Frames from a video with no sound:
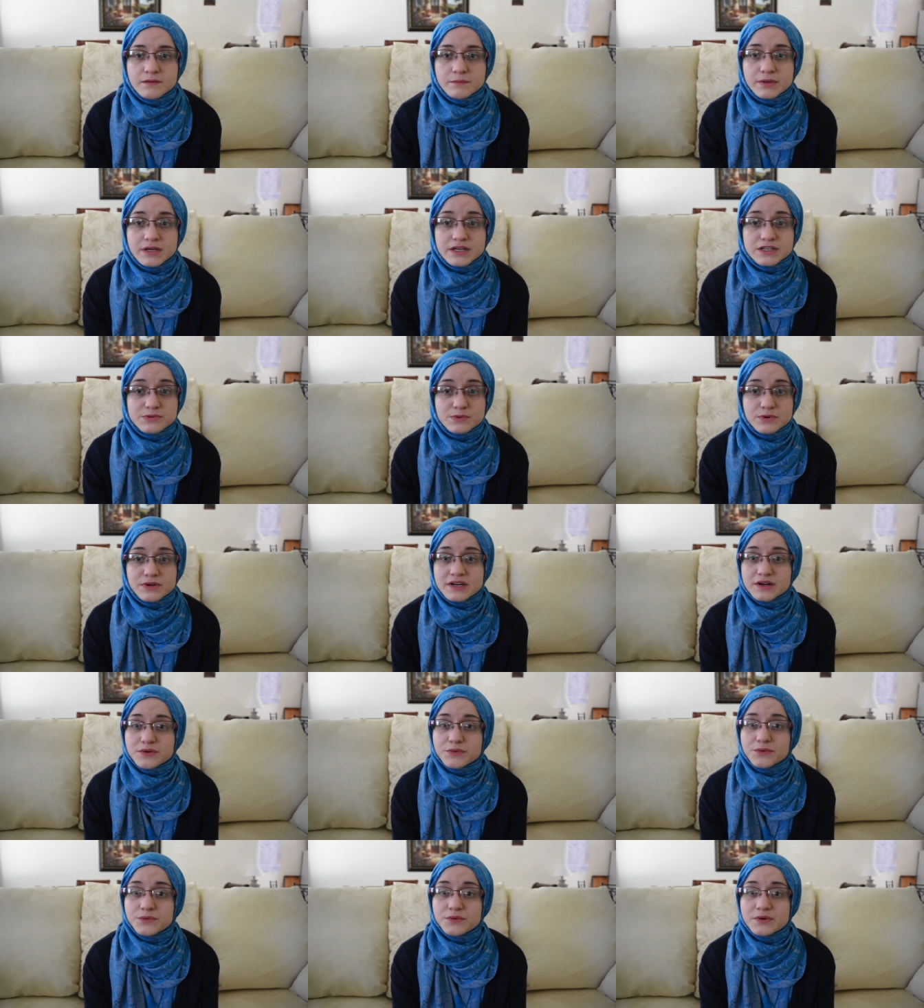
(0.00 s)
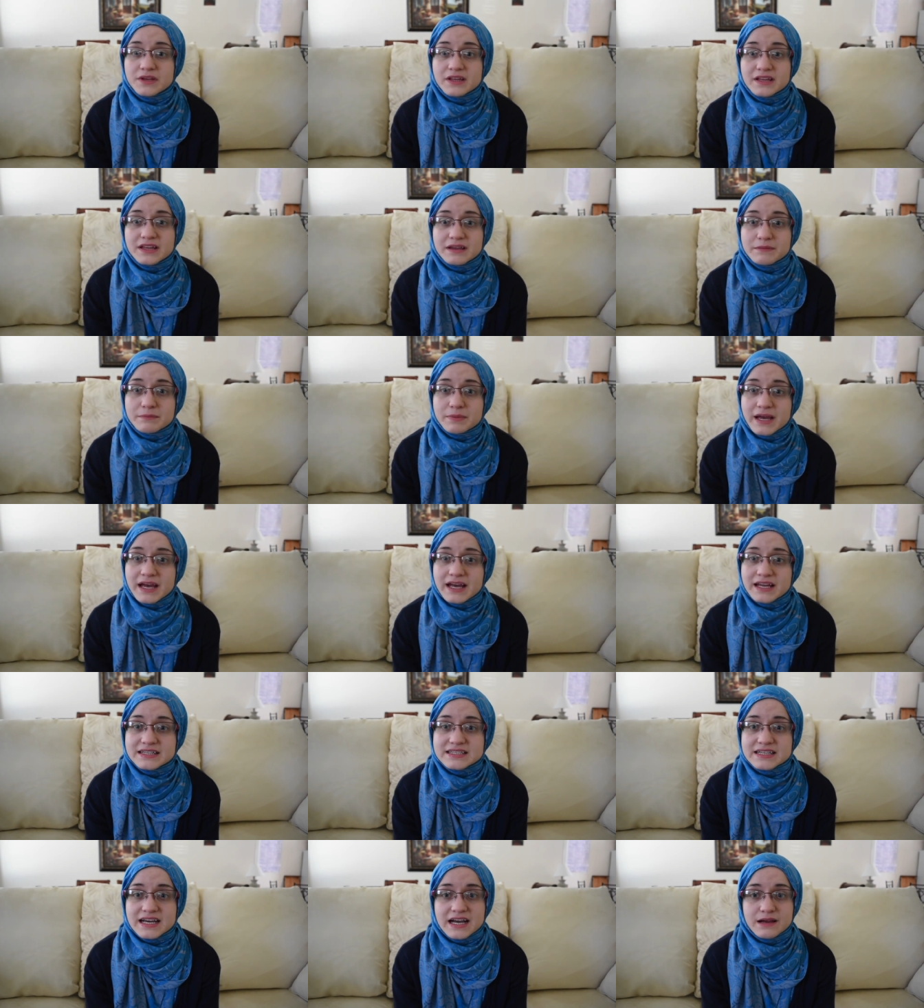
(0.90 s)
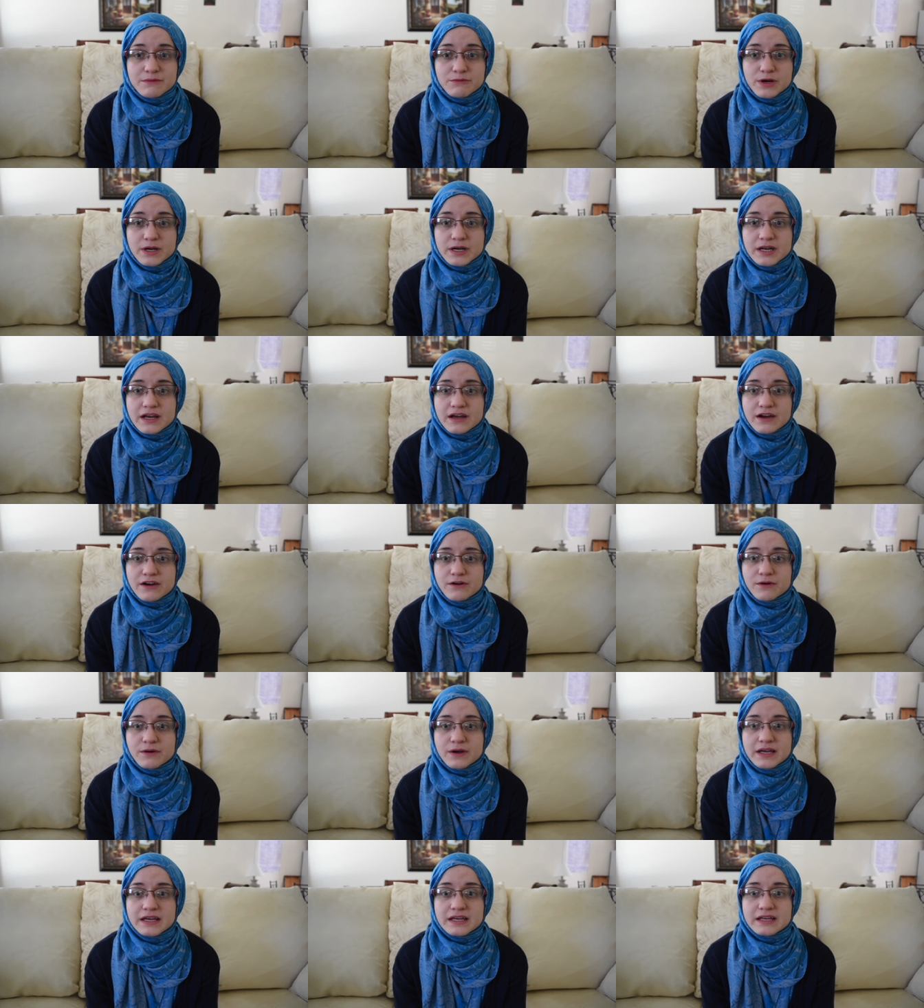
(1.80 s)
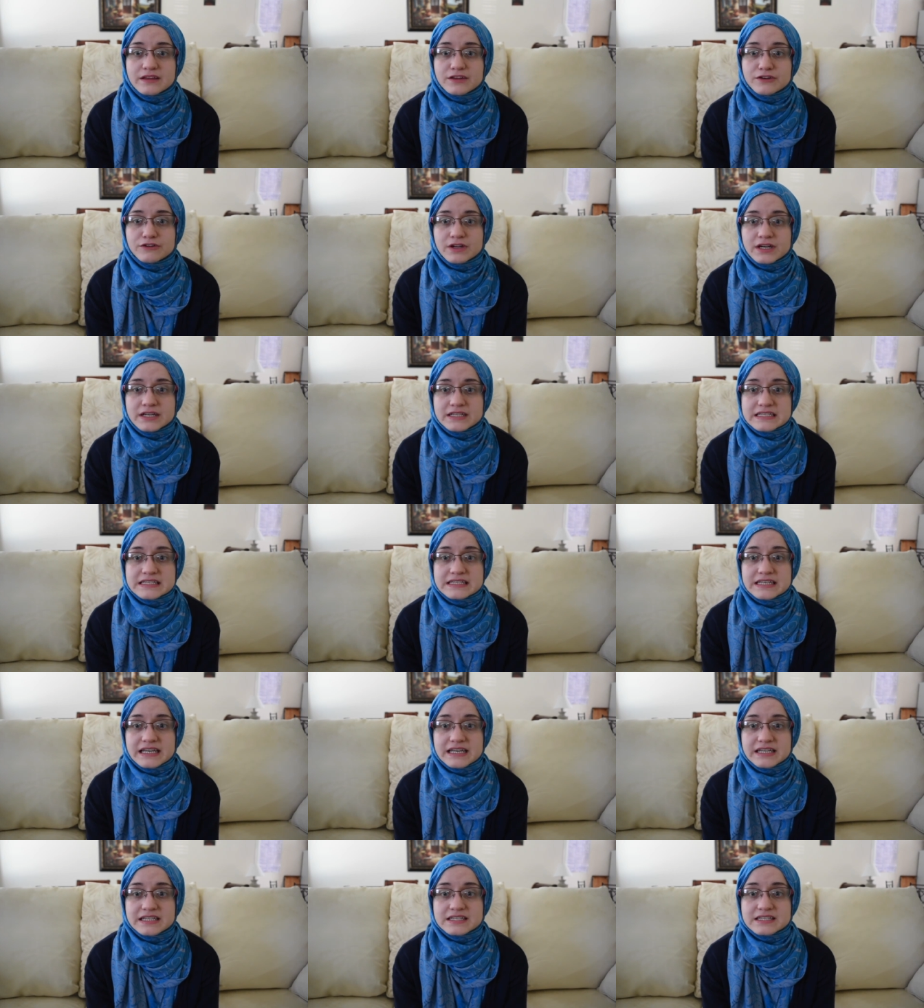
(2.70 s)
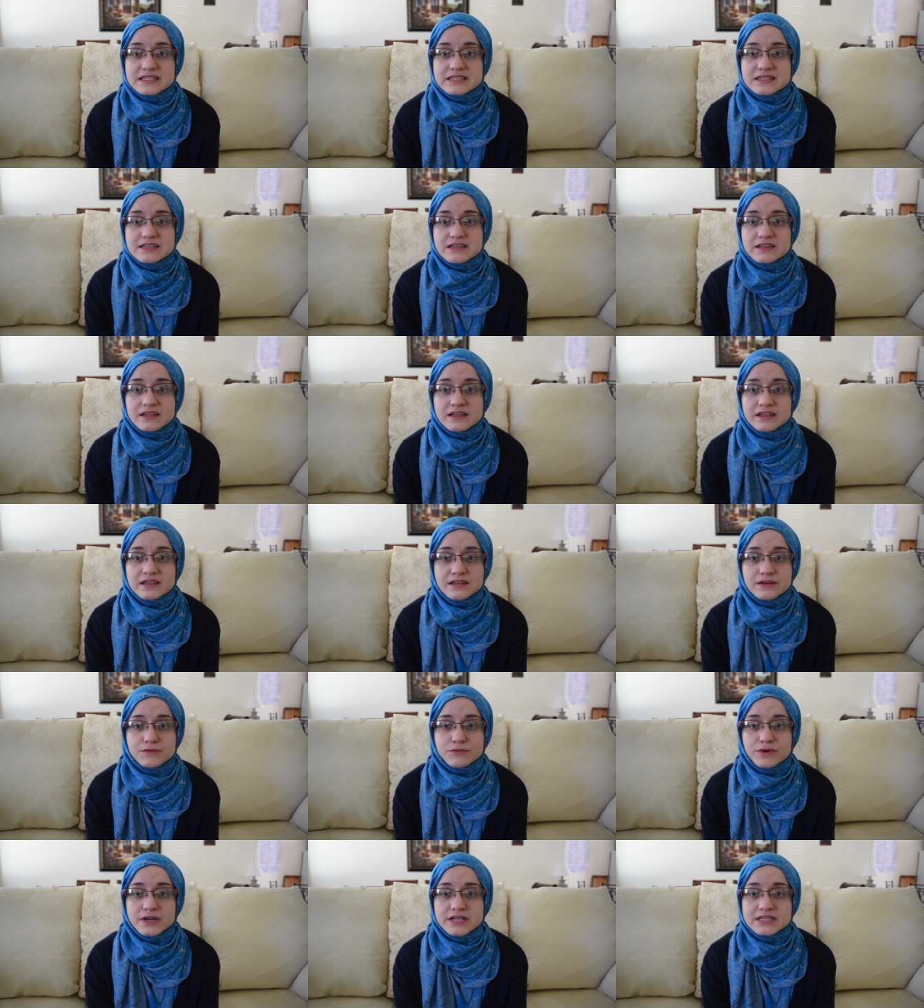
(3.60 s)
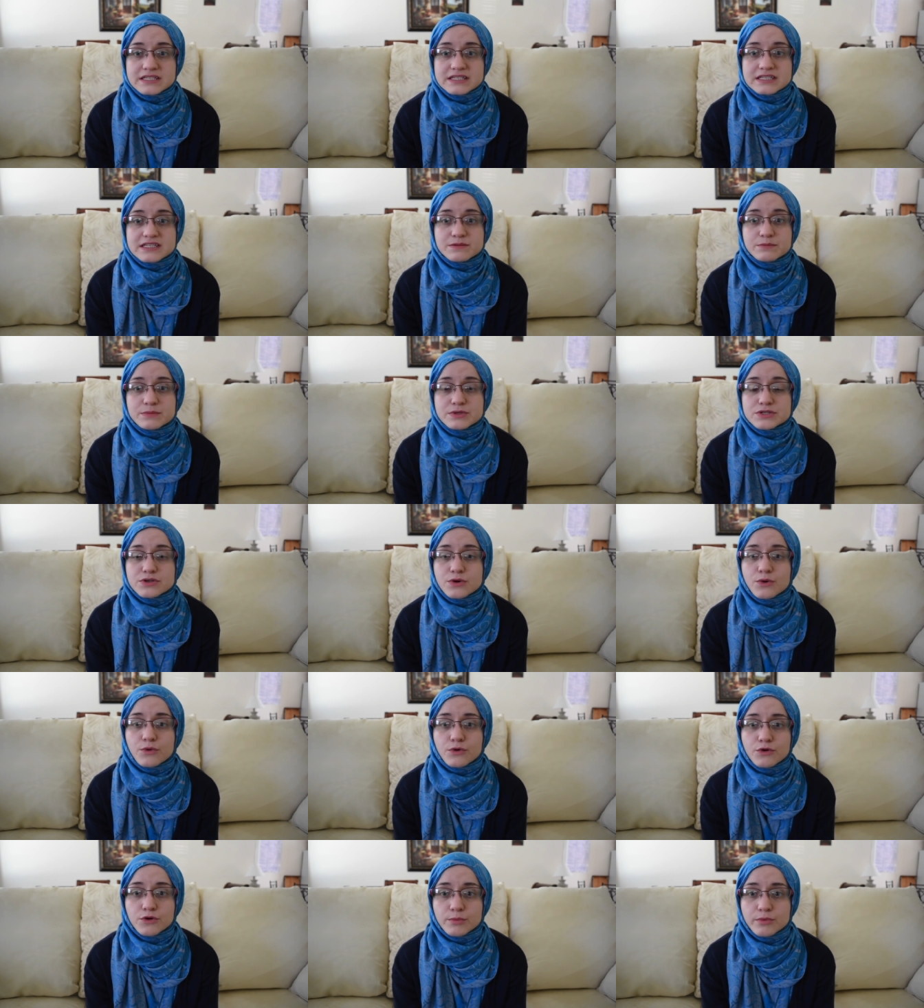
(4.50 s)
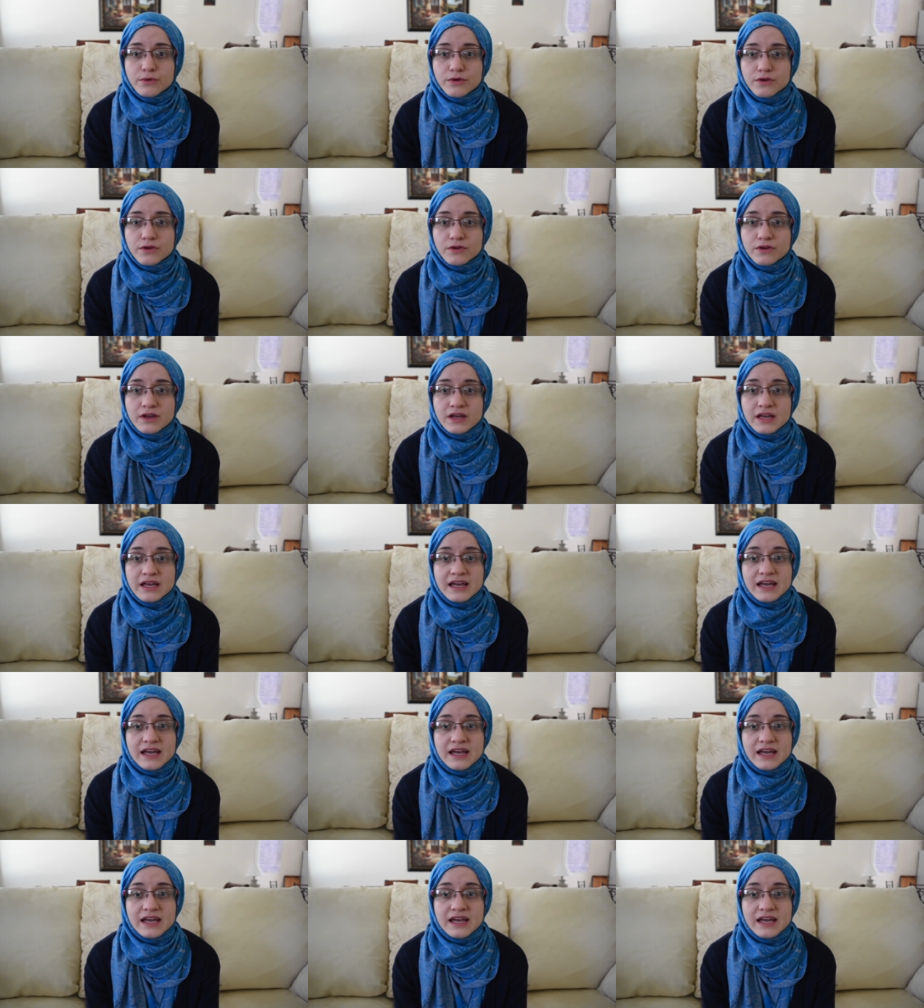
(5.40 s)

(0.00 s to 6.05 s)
Because we're in a really bad time right now in the United States. The racism is horrible.